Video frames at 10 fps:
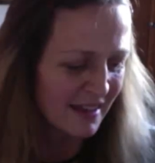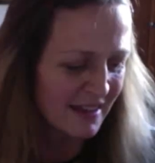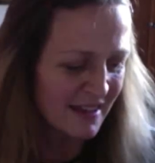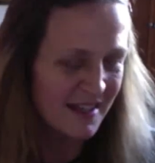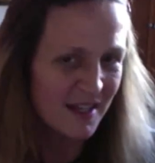
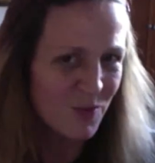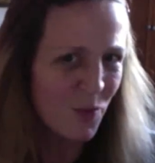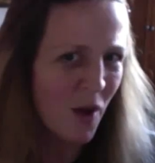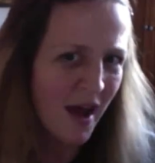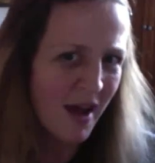is
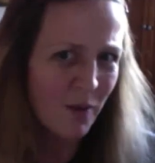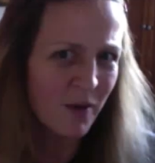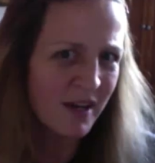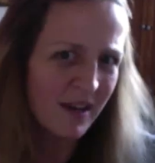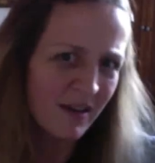why
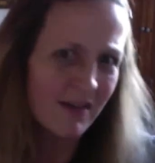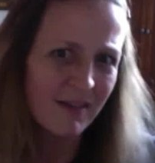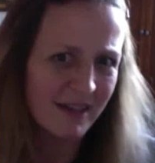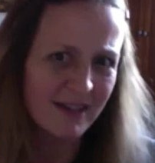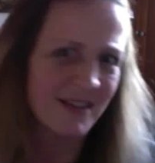we're here
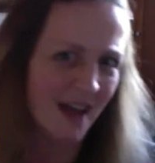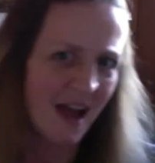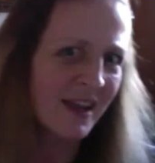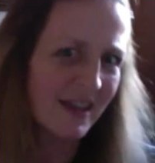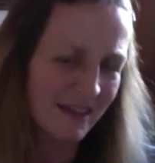like
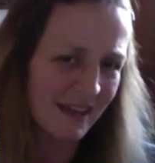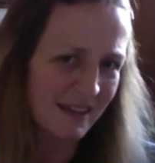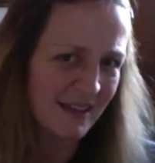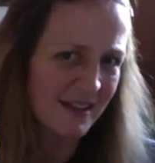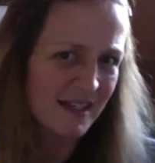dying
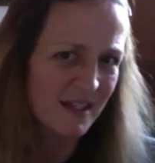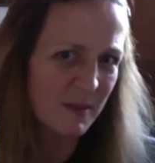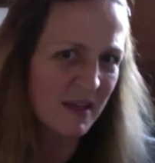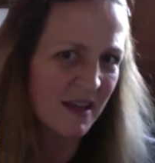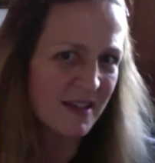like this, is
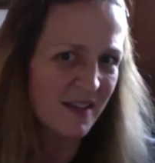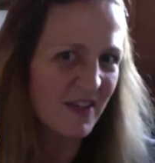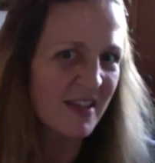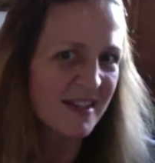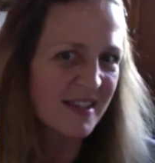because
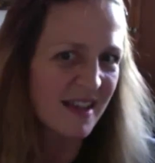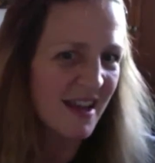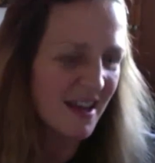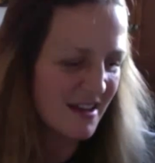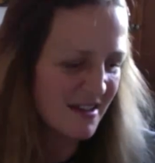of this
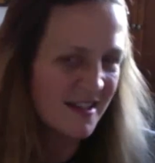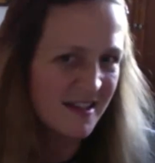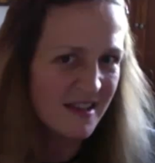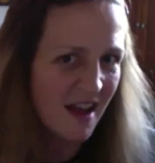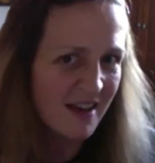
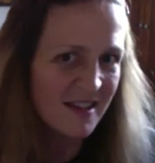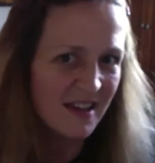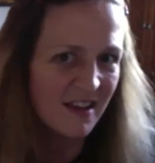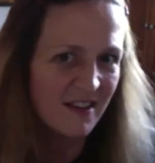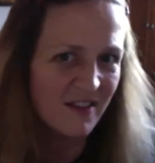insect
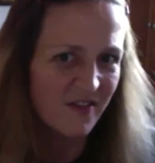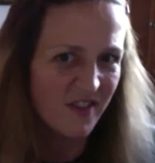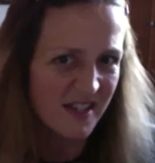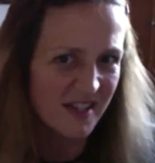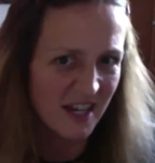
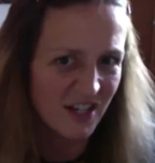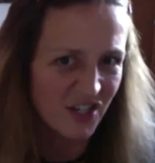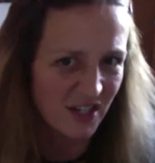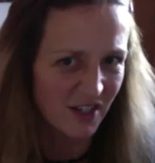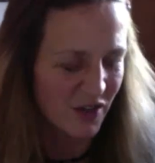
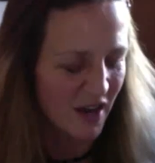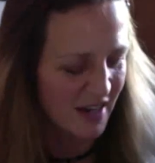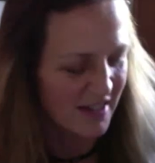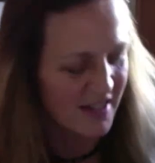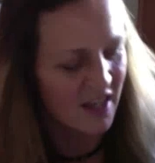infestation, you
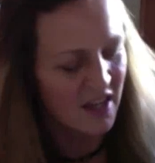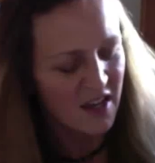guys.